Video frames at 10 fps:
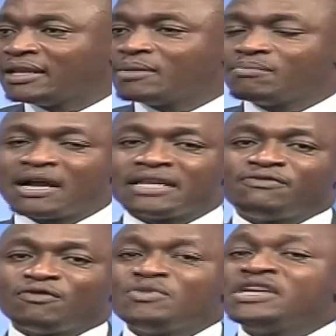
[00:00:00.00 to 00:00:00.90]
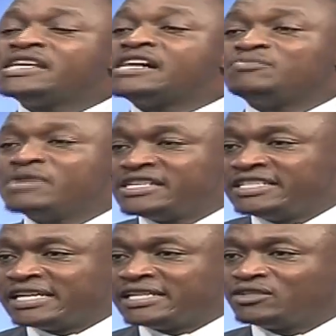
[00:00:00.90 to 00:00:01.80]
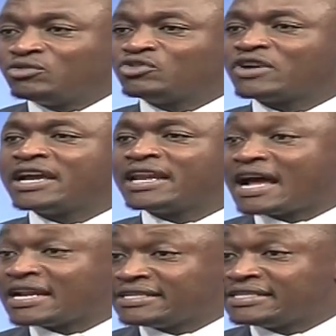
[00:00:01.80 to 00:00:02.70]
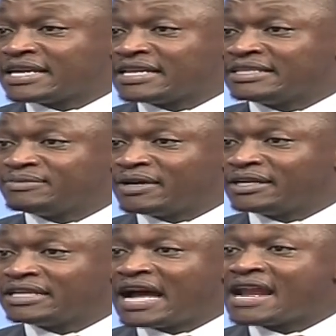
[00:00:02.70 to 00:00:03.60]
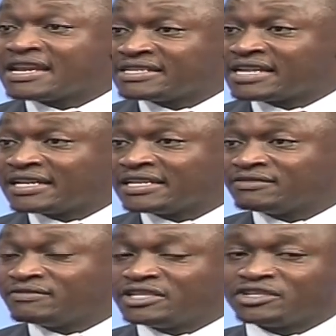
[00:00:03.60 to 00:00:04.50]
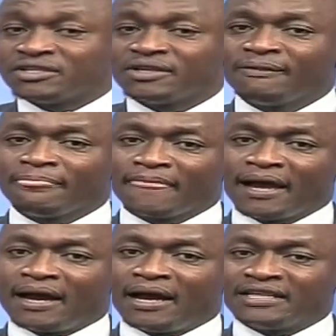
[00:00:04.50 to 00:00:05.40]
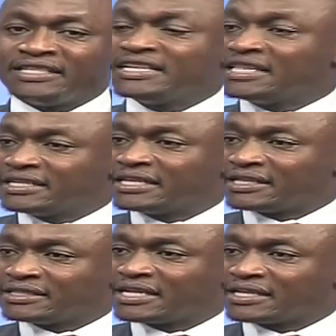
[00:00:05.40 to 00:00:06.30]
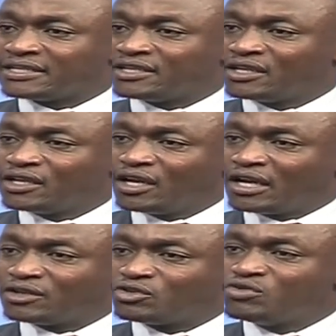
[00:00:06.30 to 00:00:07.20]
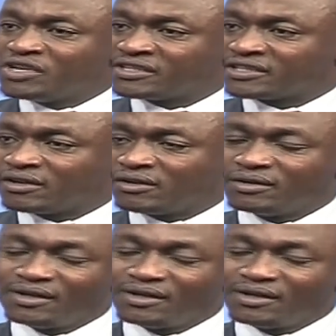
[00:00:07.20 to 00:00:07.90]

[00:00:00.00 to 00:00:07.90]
But for me, it has been a journey to try and understand this man, to understand his vision. A journey that started 2 years ago.